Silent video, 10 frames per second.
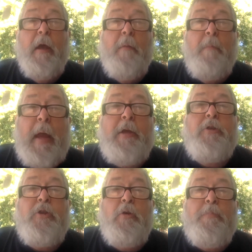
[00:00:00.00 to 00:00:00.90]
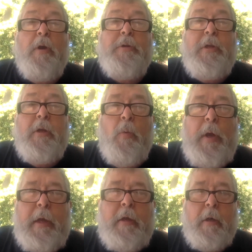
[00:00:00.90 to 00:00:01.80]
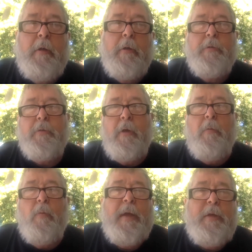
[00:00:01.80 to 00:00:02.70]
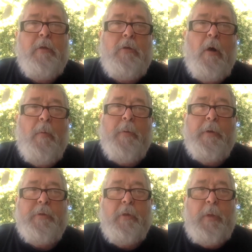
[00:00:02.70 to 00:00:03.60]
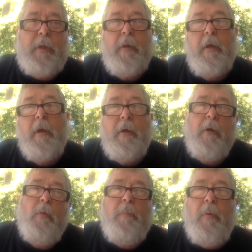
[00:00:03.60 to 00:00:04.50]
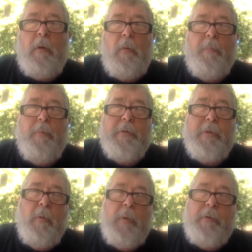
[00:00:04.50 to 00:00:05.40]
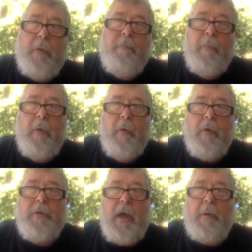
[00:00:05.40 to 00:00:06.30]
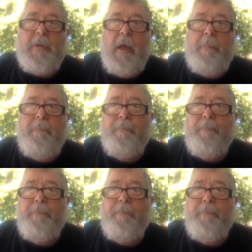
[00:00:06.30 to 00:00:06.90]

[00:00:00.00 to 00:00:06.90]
made you person of the week. So we'll make you a global person of the week. You're a run blog run person of the week too. Good job, Seb.